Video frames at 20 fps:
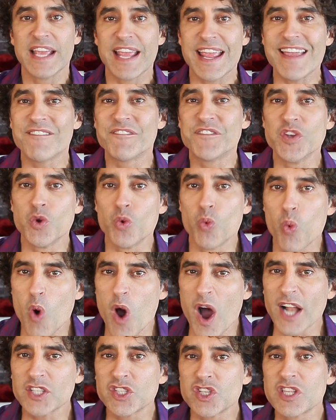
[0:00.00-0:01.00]
If you
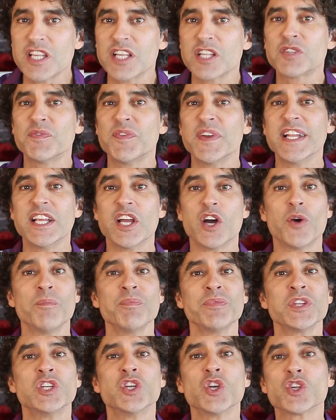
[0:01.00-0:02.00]
watch this video,
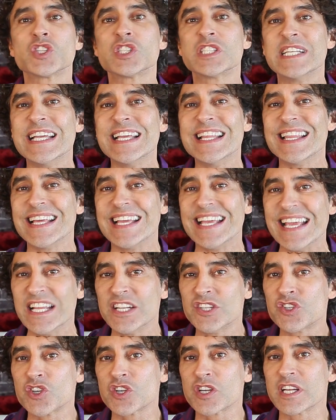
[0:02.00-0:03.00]
you'll see the
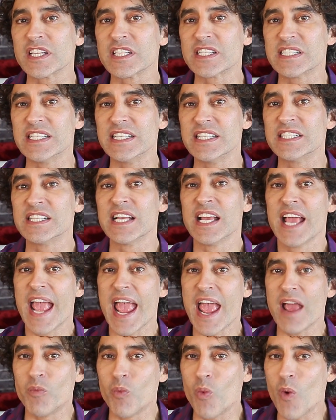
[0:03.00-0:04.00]
intricacies
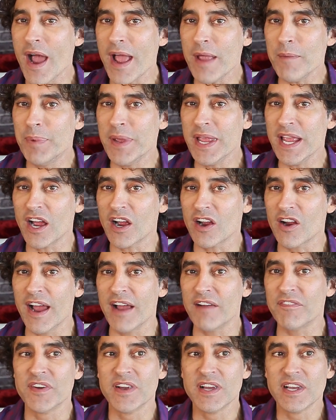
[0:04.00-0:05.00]
and why P R
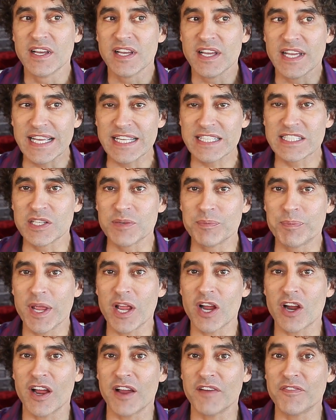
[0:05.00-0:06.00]
F isn't P
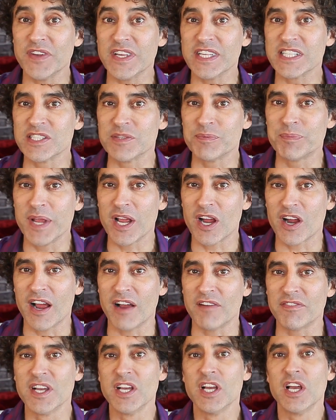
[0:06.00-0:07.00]
R F, isn't P R
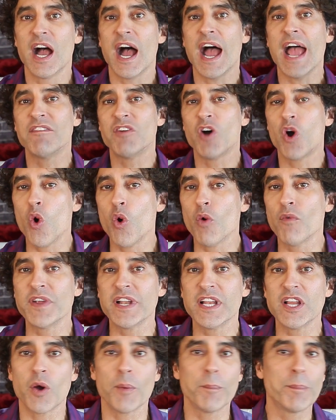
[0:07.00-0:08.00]
F. I have a whole
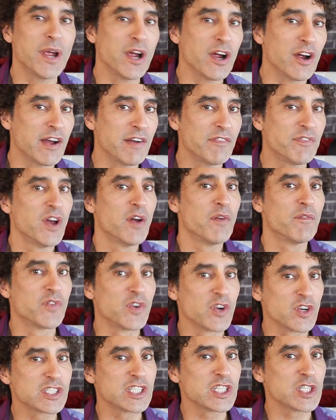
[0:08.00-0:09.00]
video on P R F
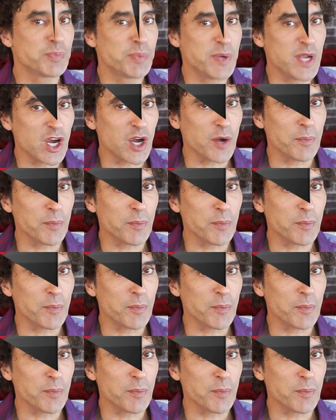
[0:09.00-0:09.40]
versus P R